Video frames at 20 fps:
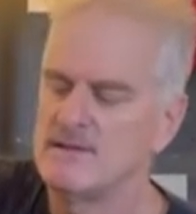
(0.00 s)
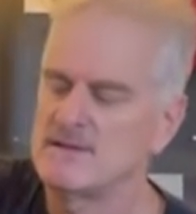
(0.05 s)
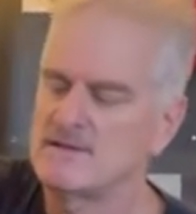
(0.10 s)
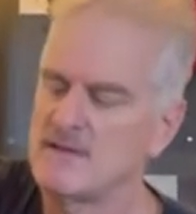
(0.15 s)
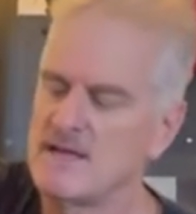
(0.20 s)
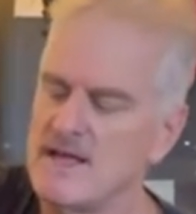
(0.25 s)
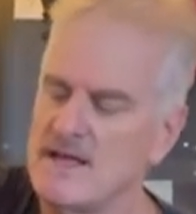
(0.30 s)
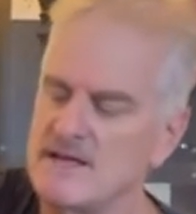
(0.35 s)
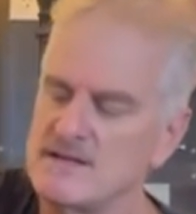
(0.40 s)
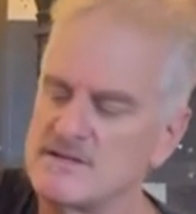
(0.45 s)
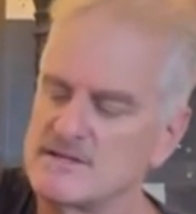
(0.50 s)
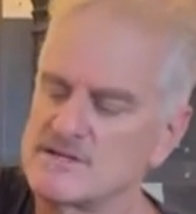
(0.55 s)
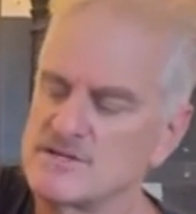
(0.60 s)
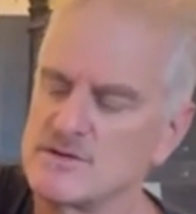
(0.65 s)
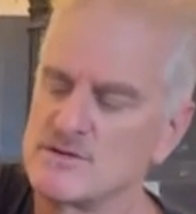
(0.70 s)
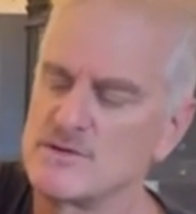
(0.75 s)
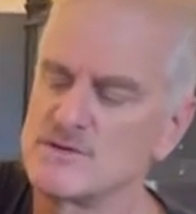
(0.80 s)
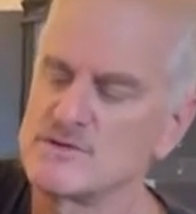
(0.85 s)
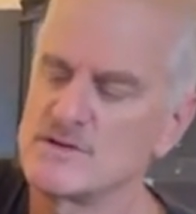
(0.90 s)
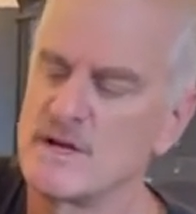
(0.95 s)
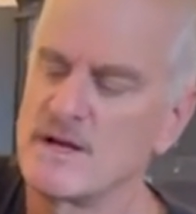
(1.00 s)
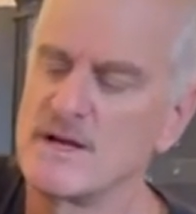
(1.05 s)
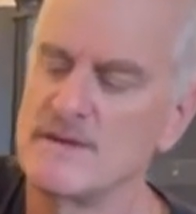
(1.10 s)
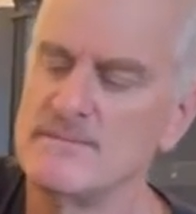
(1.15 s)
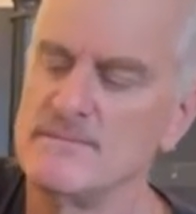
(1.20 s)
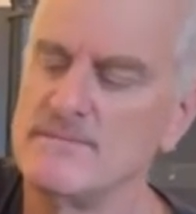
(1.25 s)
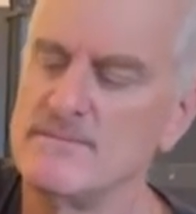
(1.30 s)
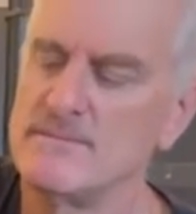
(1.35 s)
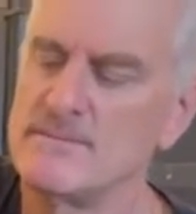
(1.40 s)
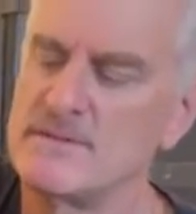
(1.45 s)
Head just screws on,
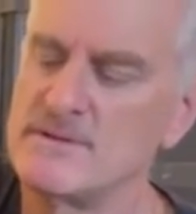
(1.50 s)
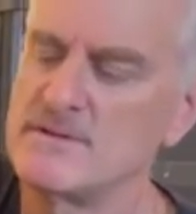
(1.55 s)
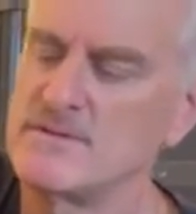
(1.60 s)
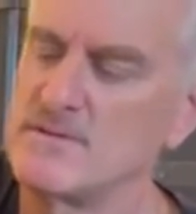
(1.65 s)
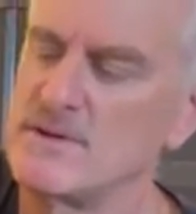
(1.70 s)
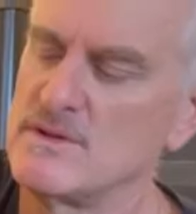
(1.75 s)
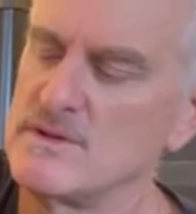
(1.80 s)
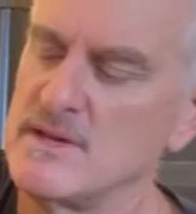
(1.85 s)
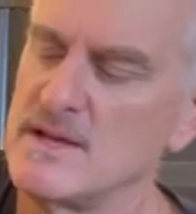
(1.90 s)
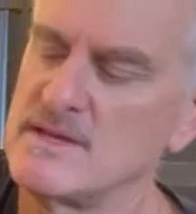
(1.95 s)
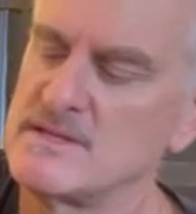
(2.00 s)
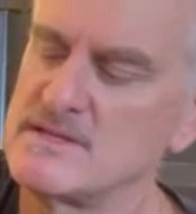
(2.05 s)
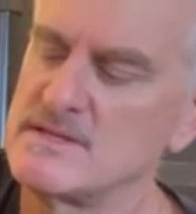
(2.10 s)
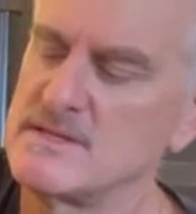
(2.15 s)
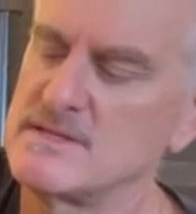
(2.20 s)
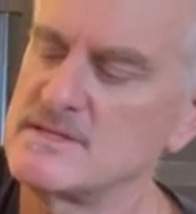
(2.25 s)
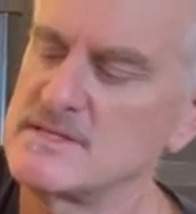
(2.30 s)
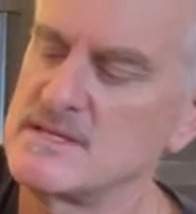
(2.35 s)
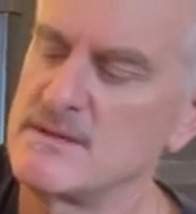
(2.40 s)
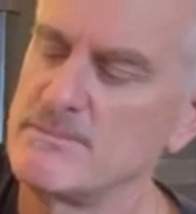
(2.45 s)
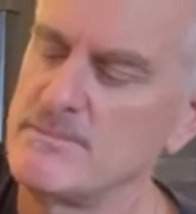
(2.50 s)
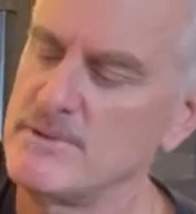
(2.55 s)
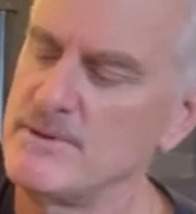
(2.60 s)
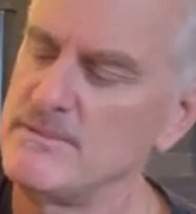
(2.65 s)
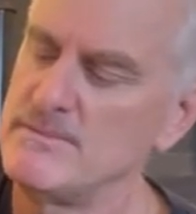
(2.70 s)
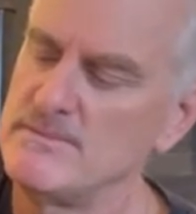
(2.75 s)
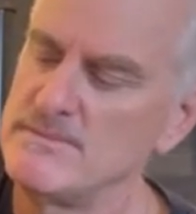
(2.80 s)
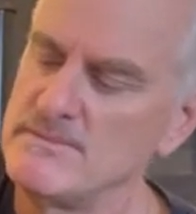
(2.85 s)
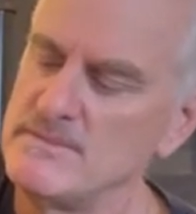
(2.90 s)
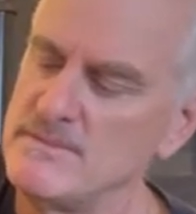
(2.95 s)
real nice and simple.
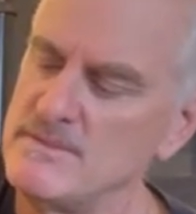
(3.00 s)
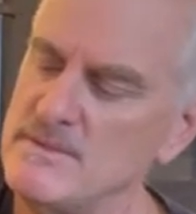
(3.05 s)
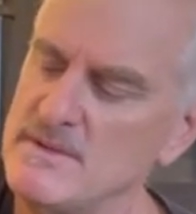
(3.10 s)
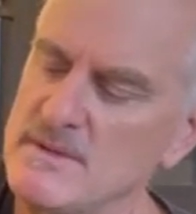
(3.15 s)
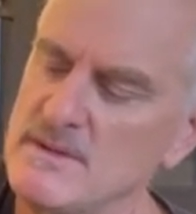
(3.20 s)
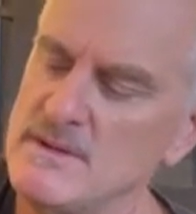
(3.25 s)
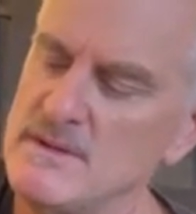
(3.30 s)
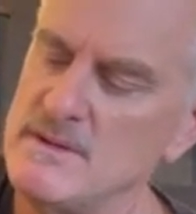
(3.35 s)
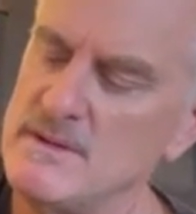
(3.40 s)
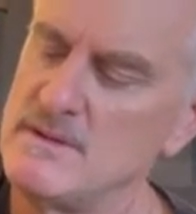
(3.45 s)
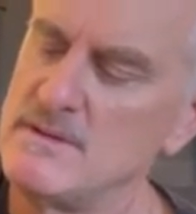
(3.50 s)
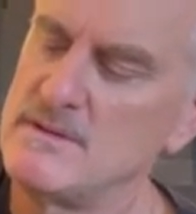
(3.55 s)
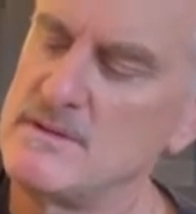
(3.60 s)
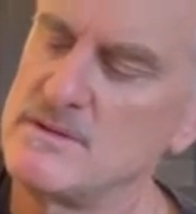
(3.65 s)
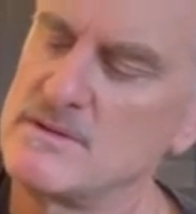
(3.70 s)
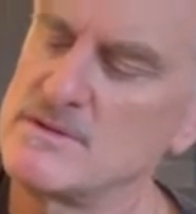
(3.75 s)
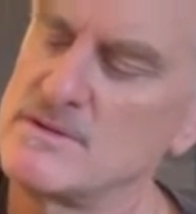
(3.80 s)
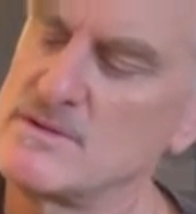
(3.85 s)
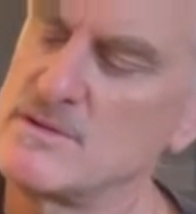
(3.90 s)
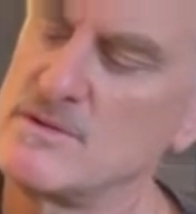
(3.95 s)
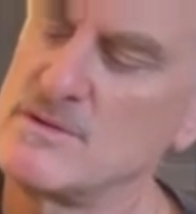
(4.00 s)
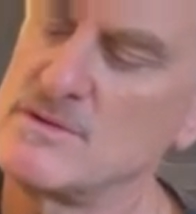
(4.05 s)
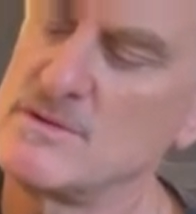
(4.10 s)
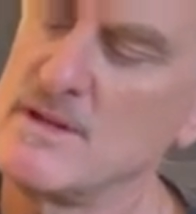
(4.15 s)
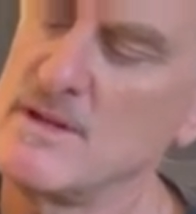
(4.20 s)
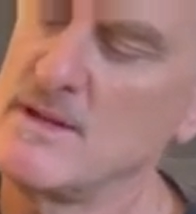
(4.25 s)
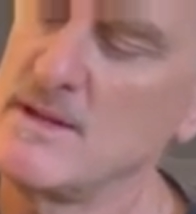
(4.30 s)
It screws on